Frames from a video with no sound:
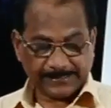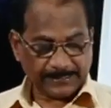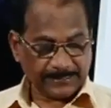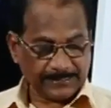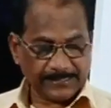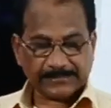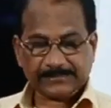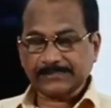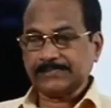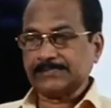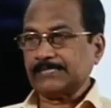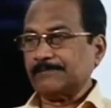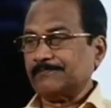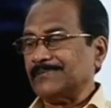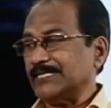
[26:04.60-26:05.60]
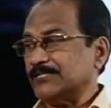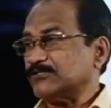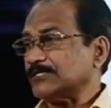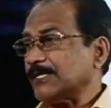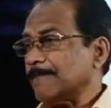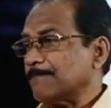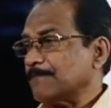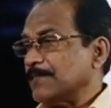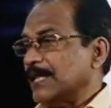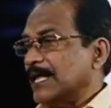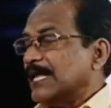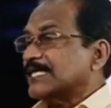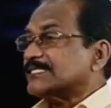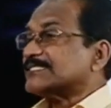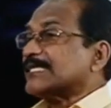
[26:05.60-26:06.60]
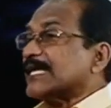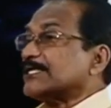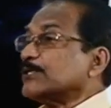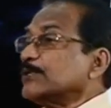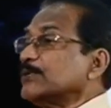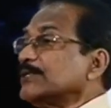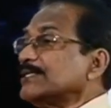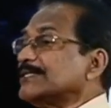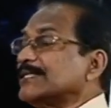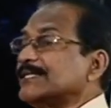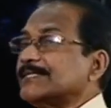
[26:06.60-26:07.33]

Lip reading: STT means security